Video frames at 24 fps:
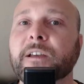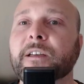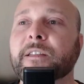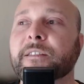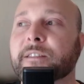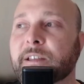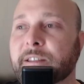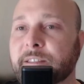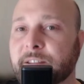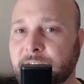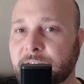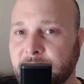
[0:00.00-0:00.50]

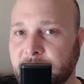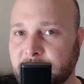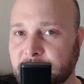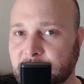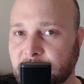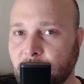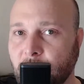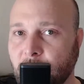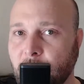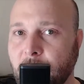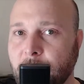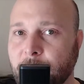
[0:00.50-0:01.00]
that there is a
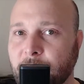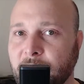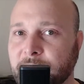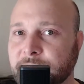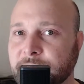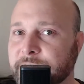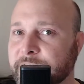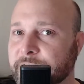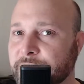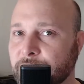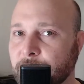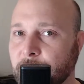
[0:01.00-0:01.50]
Walmart
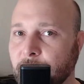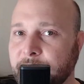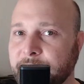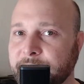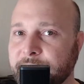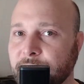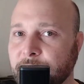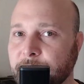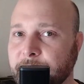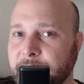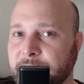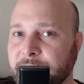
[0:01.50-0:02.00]
just
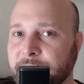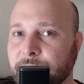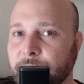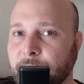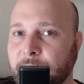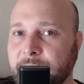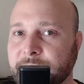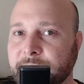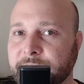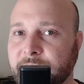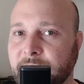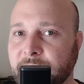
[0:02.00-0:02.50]
22 minutes away
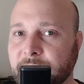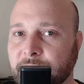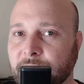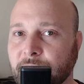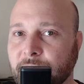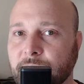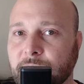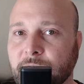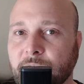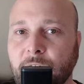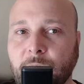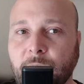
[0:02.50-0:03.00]
in Chandler,
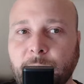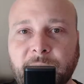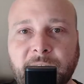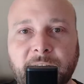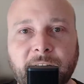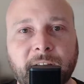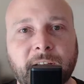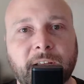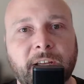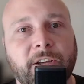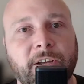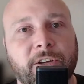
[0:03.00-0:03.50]
Oklahoma.
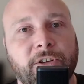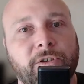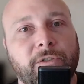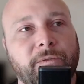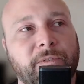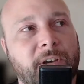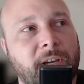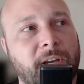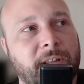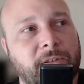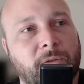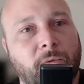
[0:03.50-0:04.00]
You've
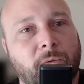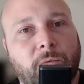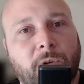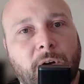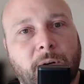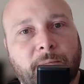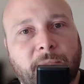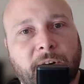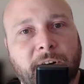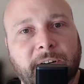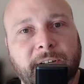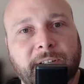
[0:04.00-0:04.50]
got the
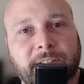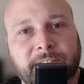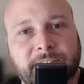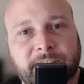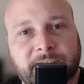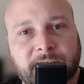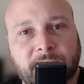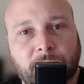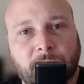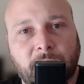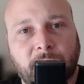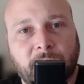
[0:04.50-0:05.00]
Walmart in
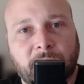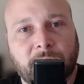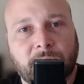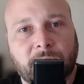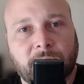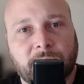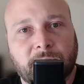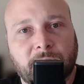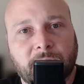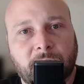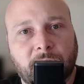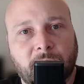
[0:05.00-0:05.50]
Stillwater,
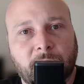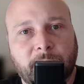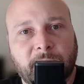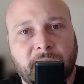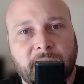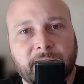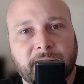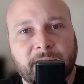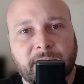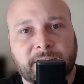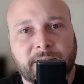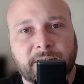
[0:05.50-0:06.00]
Oklahoma.
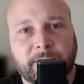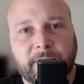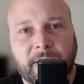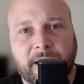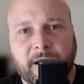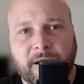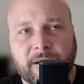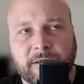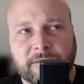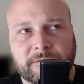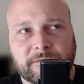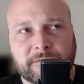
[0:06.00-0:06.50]
That's
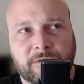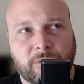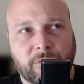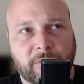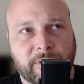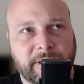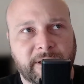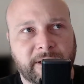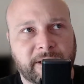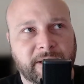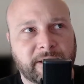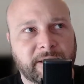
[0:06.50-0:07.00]
about
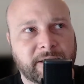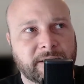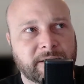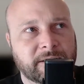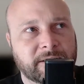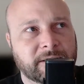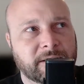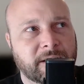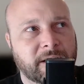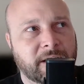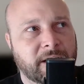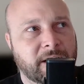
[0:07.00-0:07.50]
28
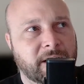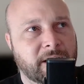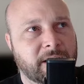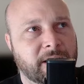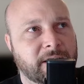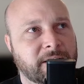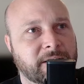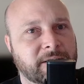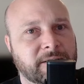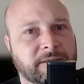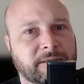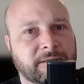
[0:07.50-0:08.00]

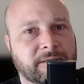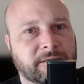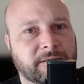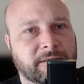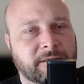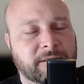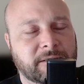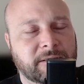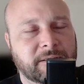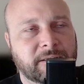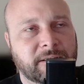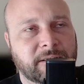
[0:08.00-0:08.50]

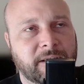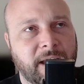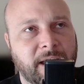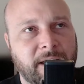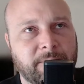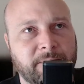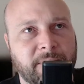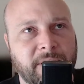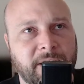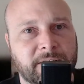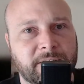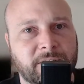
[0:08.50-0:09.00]

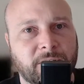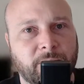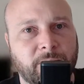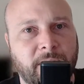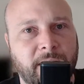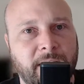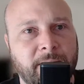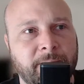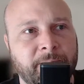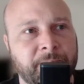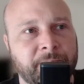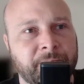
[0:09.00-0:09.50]
minutes
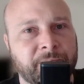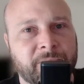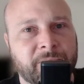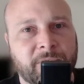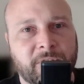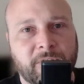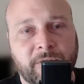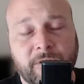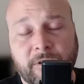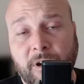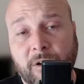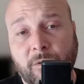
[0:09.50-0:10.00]
away.
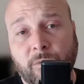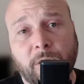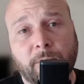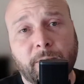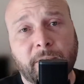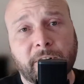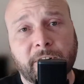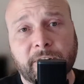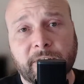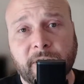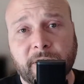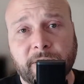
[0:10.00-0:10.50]
You got a Walmart
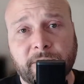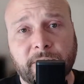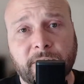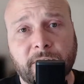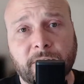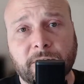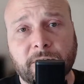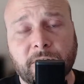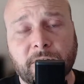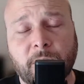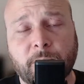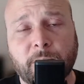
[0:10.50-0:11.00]
in Guthrie,
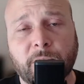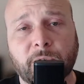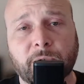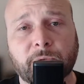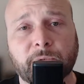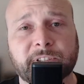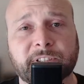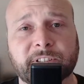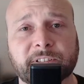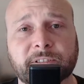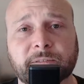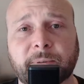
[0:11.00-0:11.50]
Oklahoma,
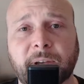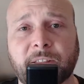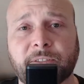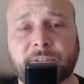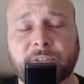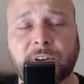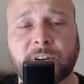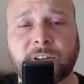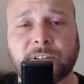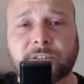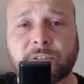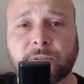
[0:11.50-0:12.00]
which is about
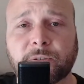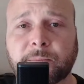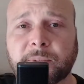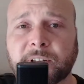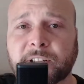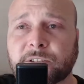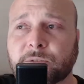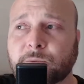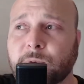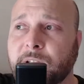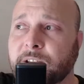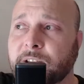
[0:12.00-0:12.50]
32 minutes
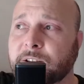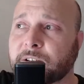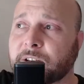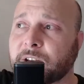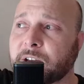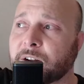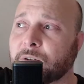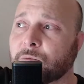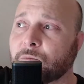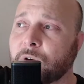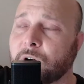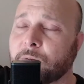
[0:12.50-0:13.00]
away. And you got
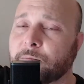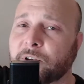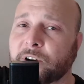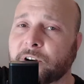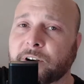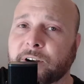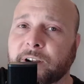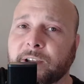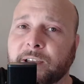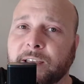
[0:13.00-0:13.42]
a Walmart